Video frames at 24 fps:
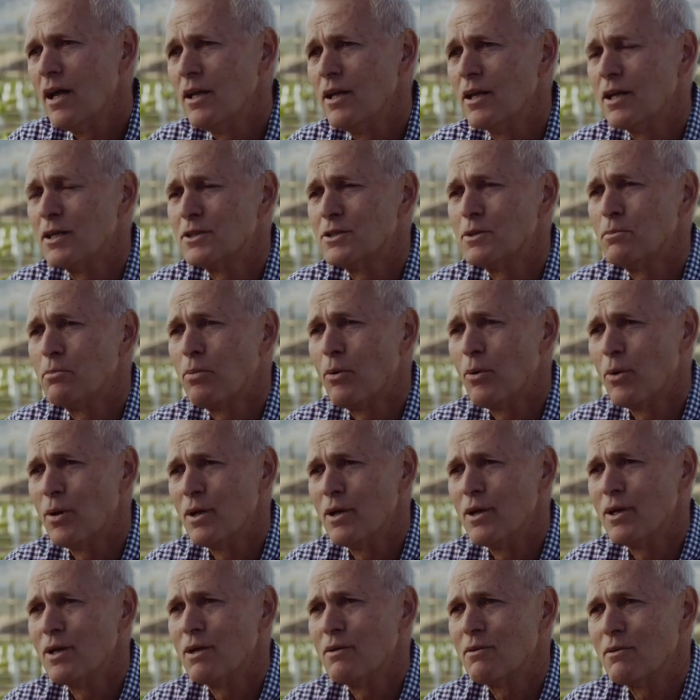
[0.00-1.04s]
I think it's
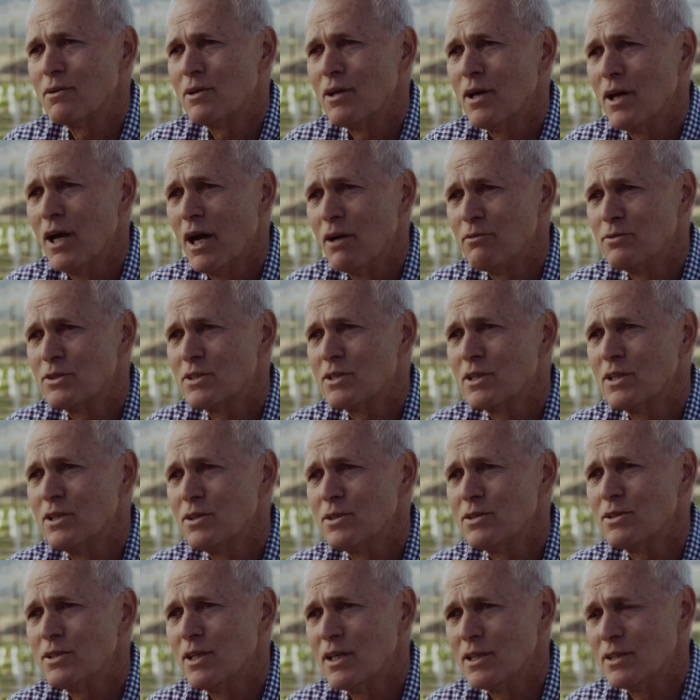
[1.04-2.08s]
important to have
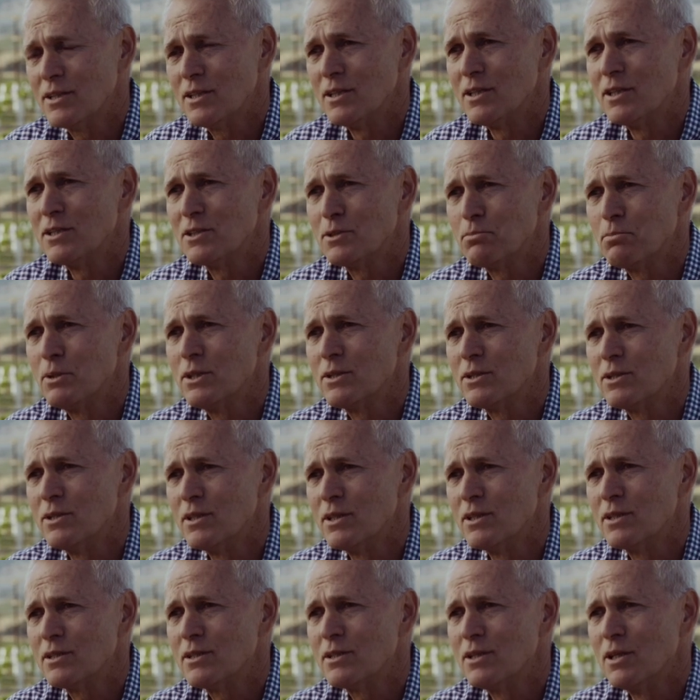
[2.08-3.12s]
skill sets in this
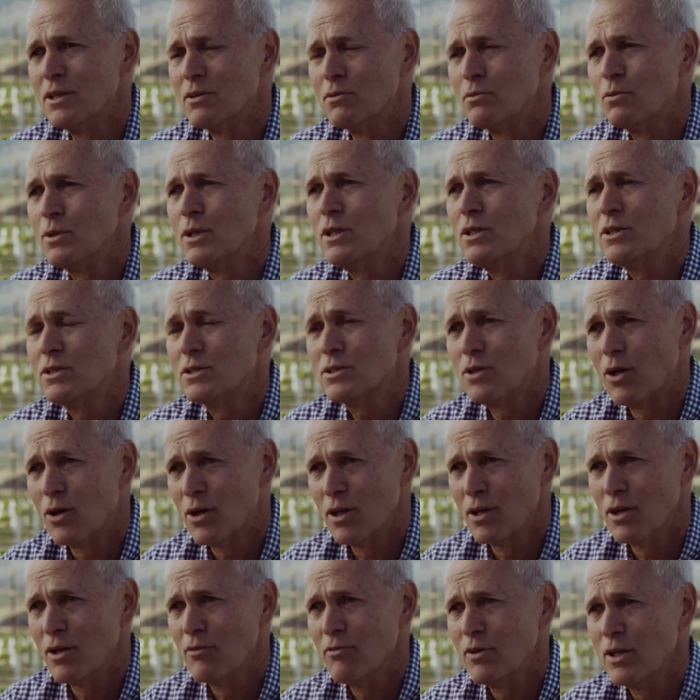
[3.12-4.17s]
business that really
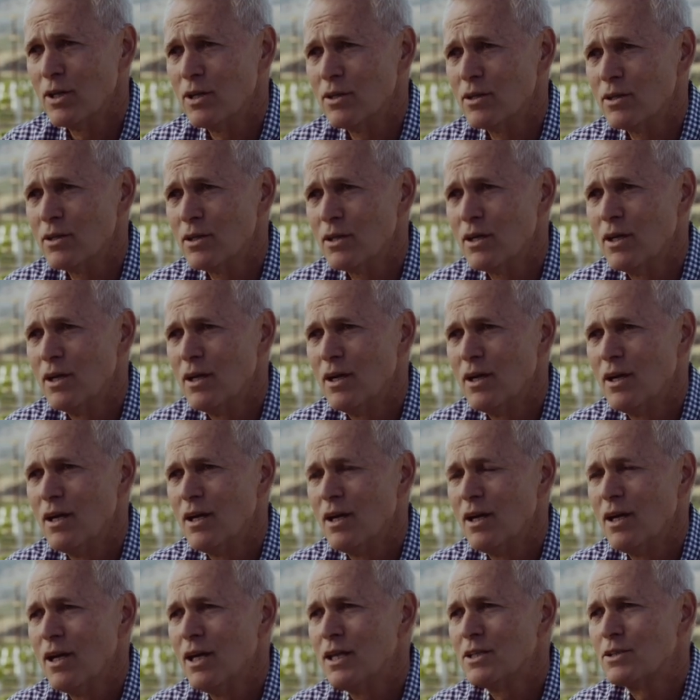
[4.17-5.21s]
start in the vineyard.
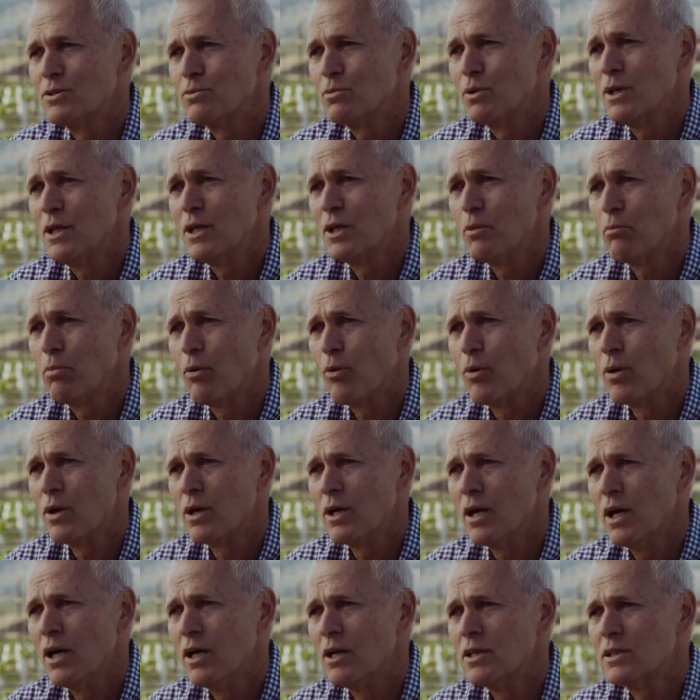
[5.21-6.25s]
It's really
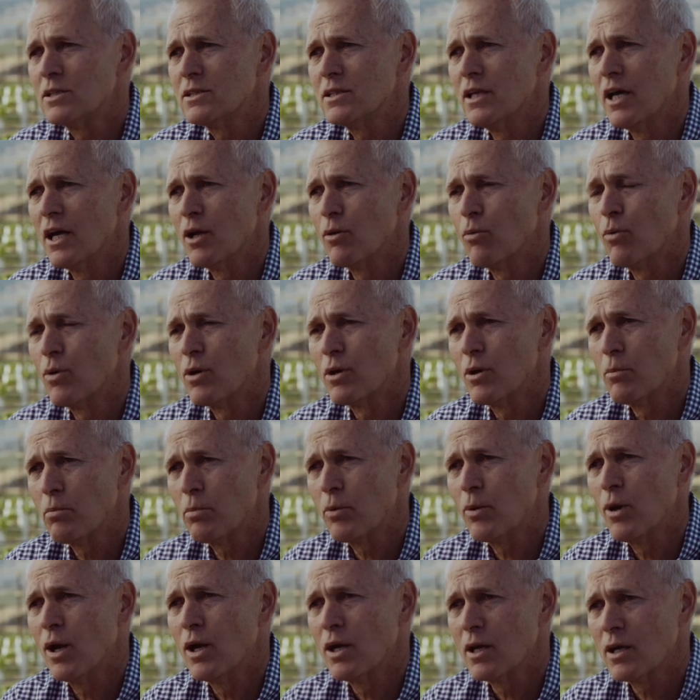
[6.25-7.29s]
important to understand where the
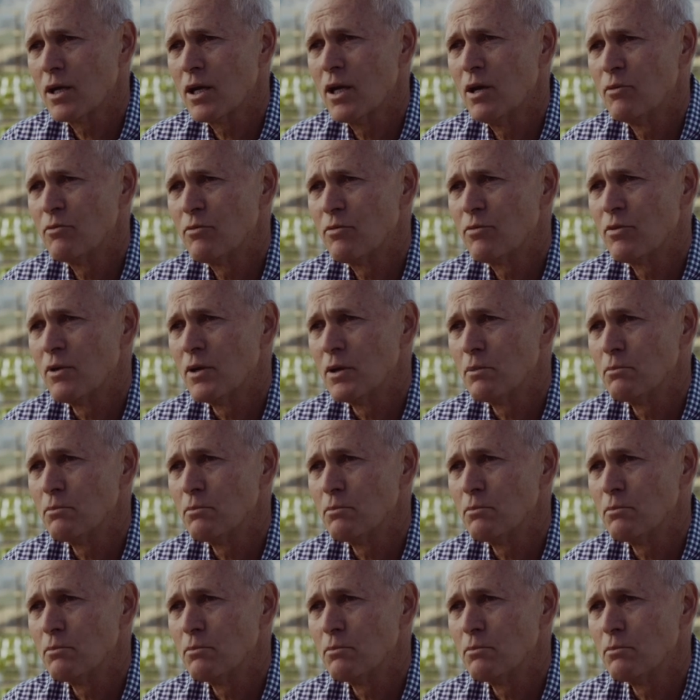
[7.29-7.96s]
product comes